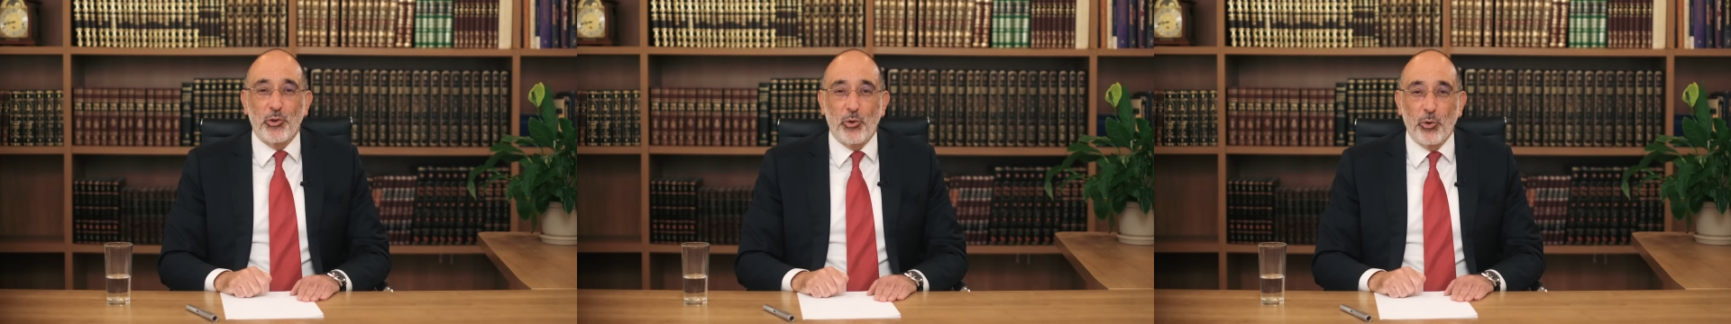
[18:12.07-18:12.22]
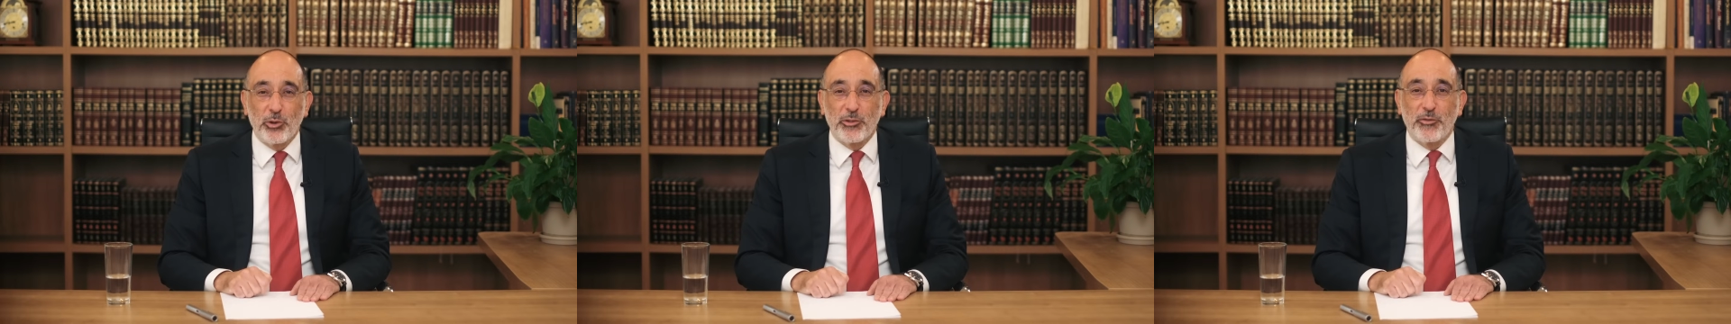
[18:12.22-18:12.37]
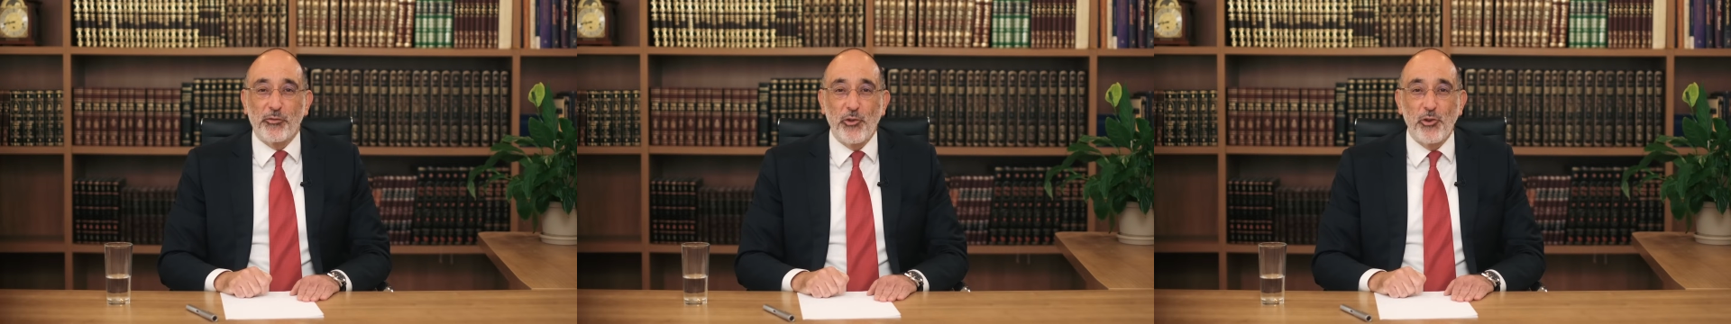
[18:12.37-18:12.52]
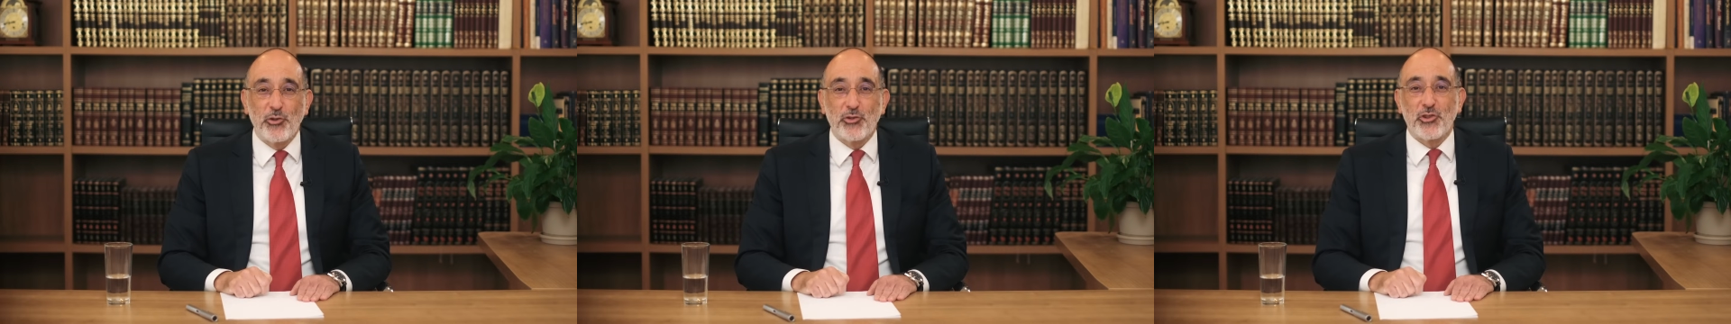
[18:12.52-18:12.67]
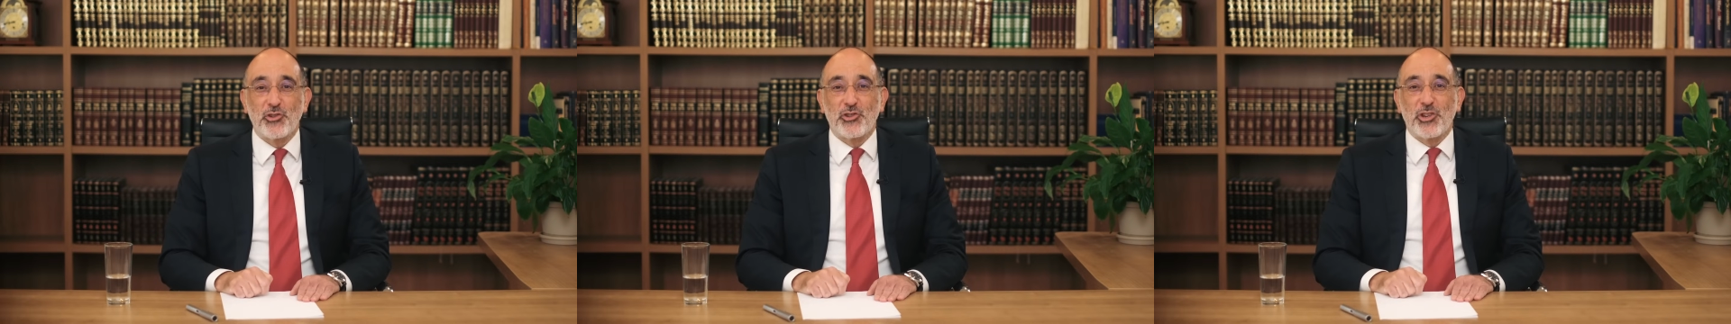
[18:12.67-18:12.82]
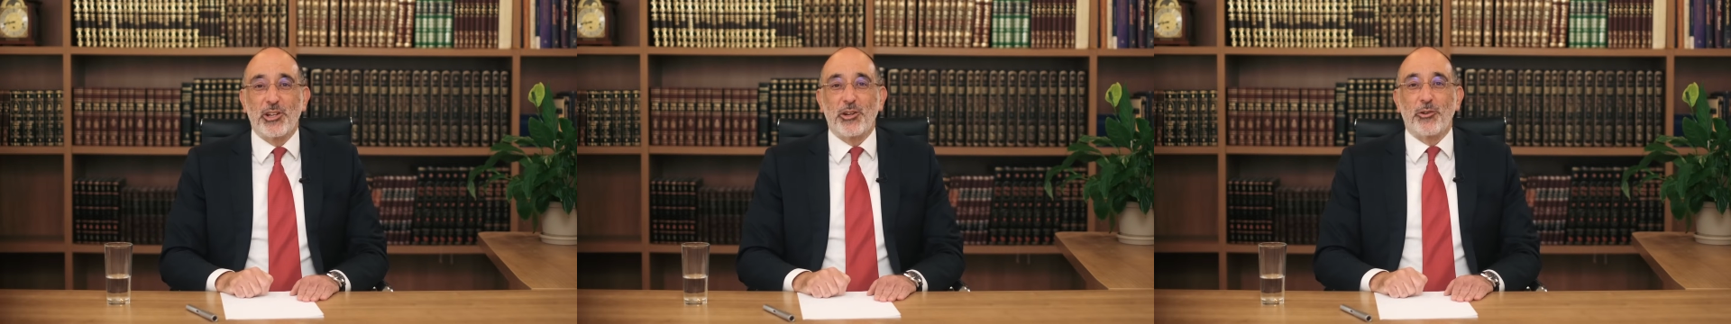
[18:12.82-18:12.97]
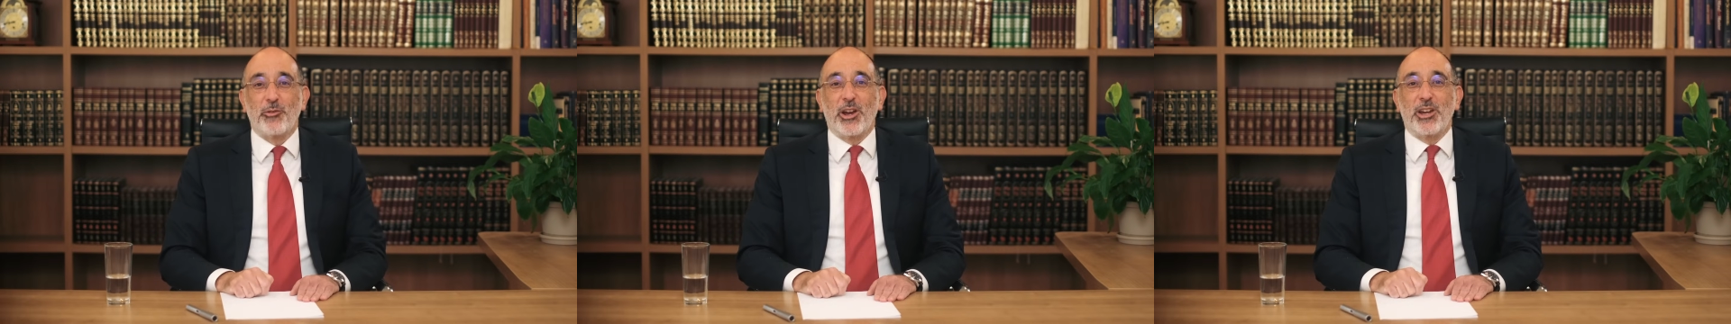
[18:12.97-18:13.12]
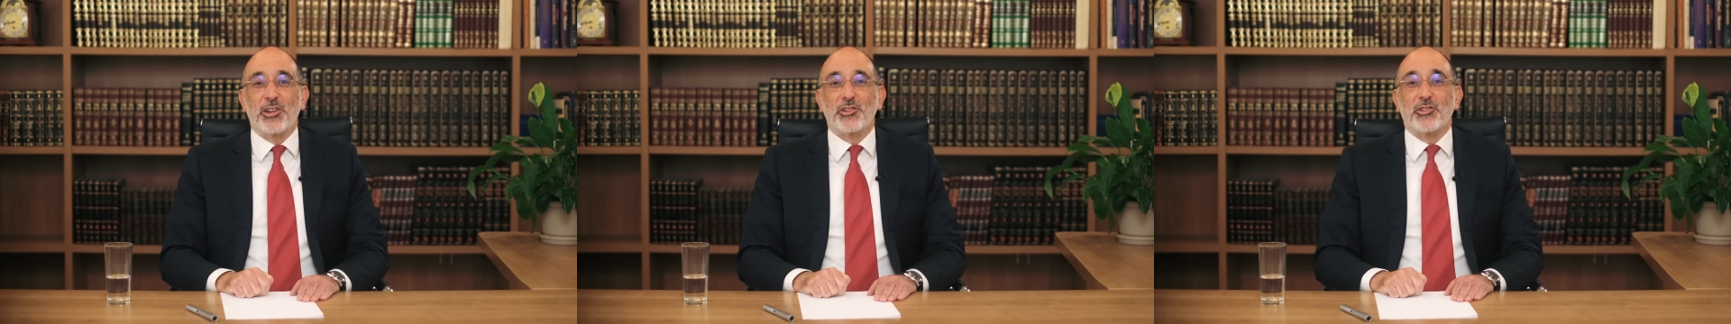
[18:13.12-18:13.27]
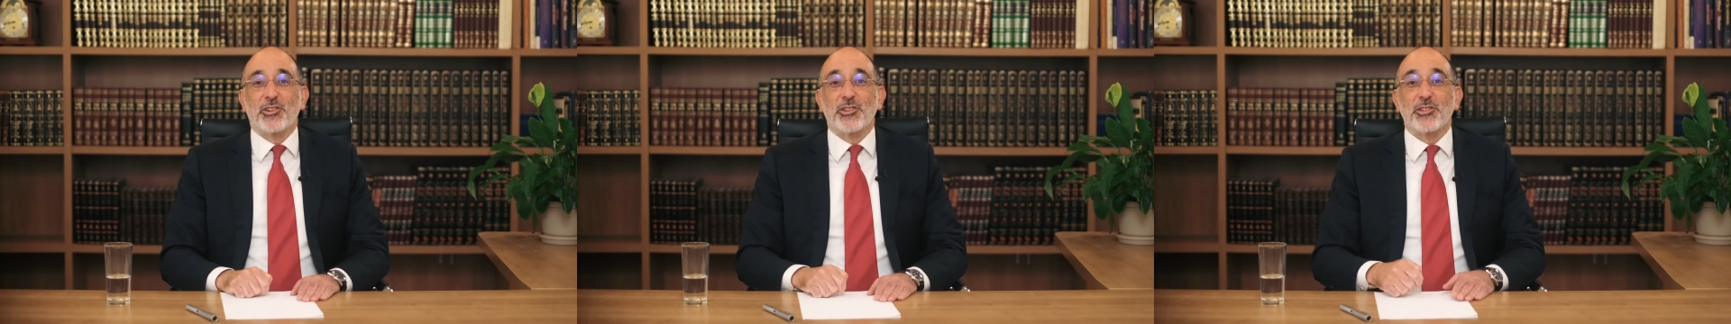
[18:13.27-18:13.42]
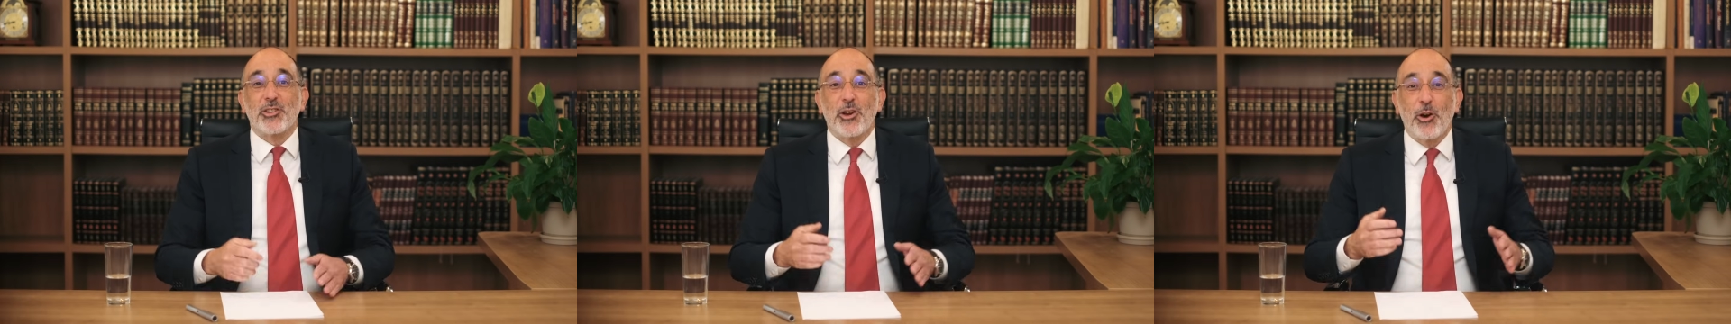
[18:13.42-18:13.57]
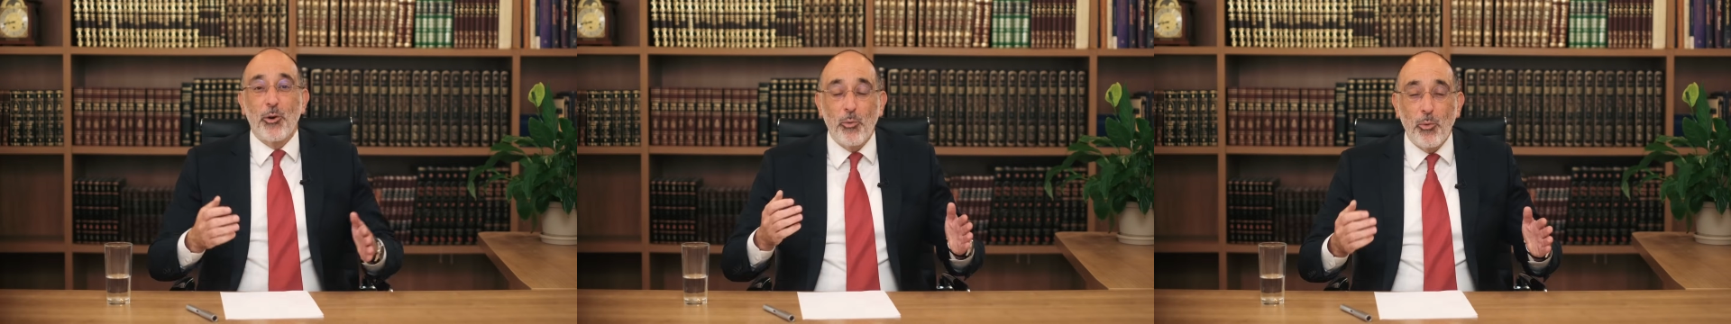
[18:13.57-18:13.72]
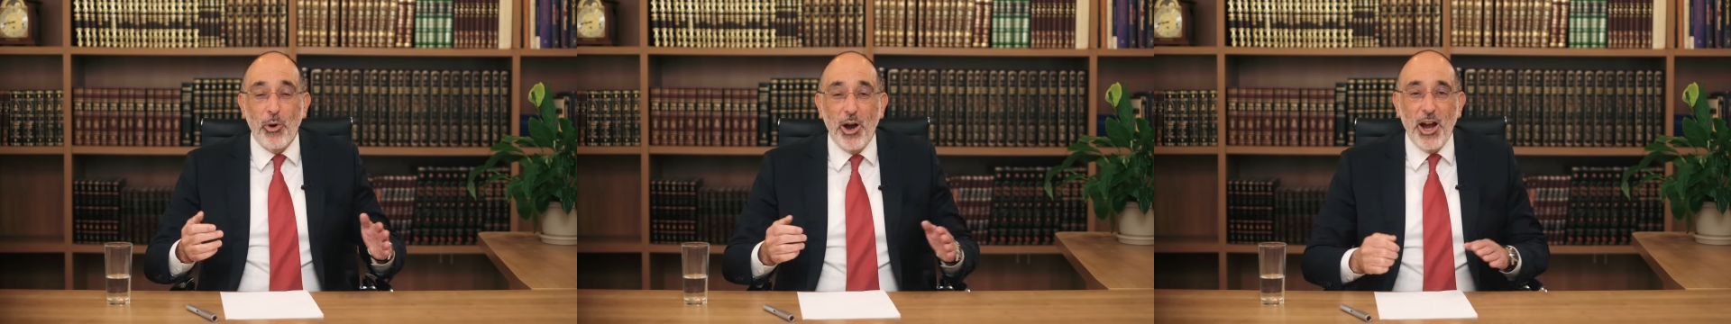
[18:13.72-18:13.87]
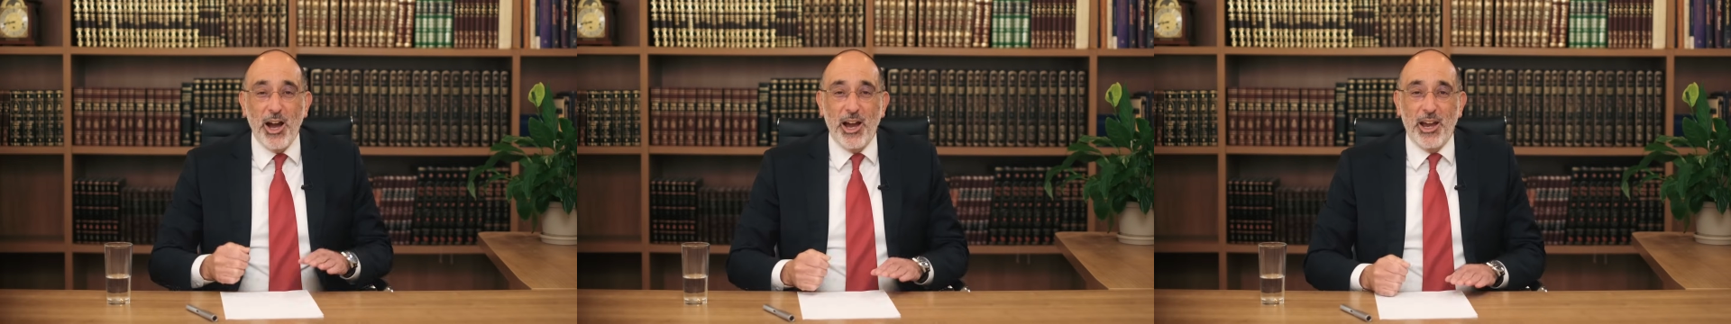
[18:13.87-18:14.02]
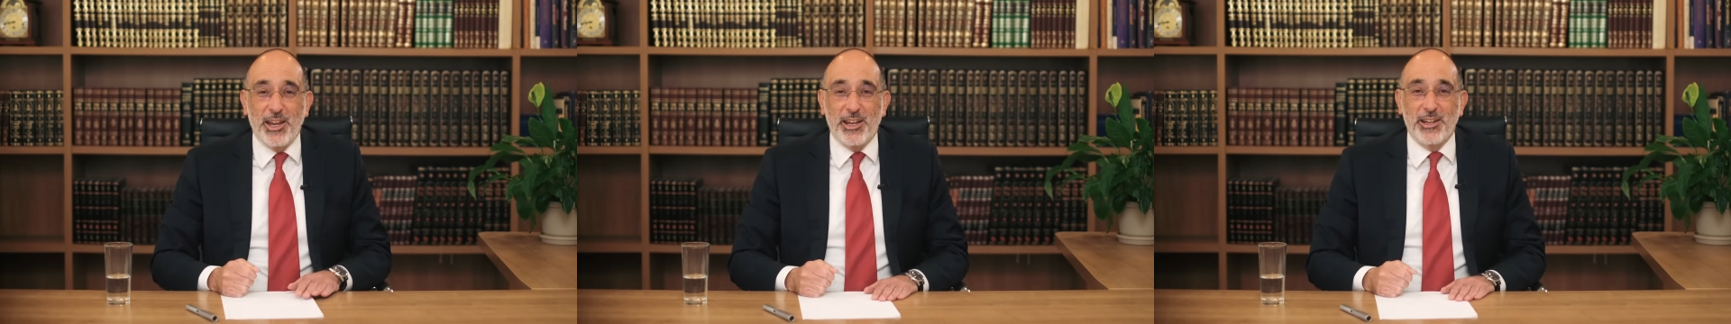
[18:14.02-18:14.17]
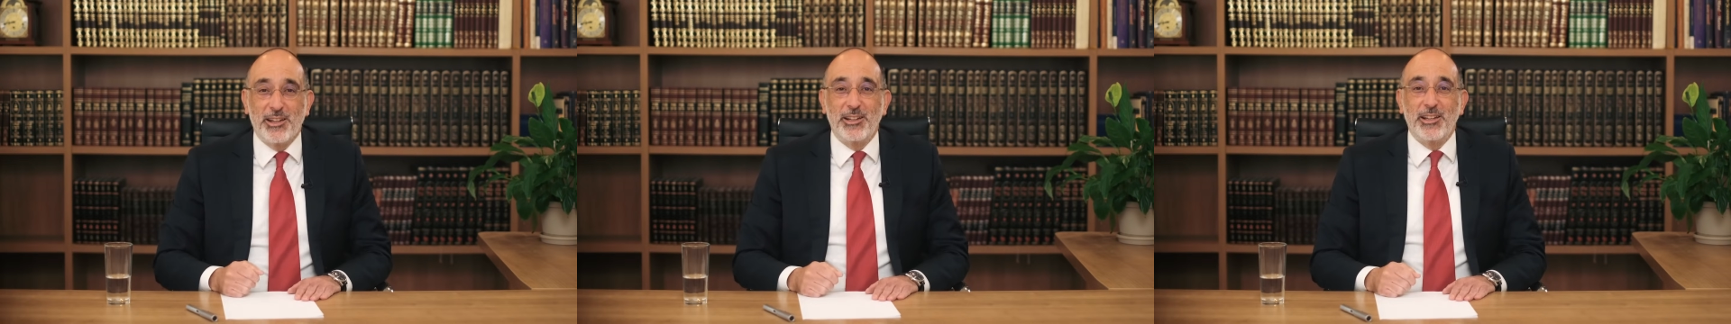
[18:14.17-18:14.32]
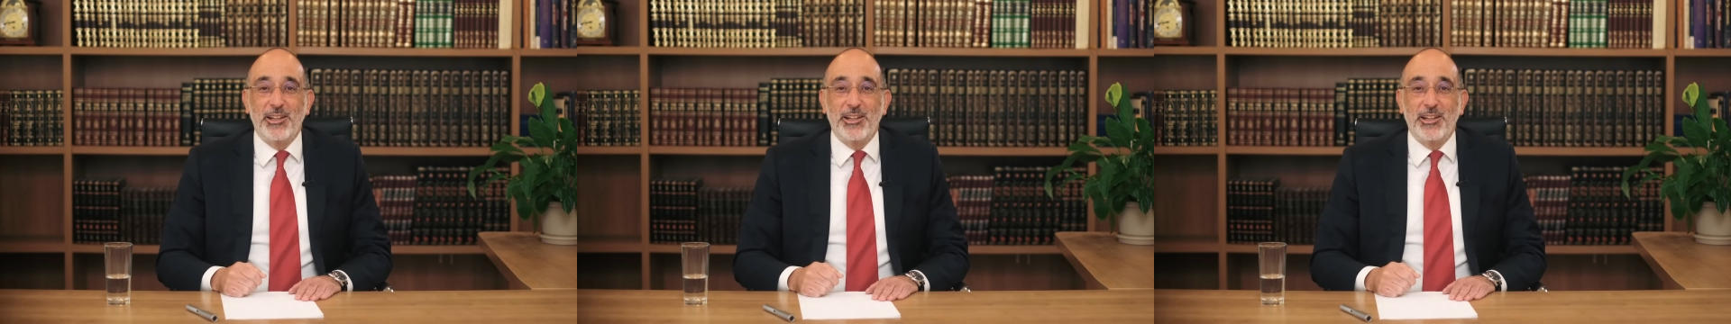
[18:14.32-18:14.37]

all future generations. Why?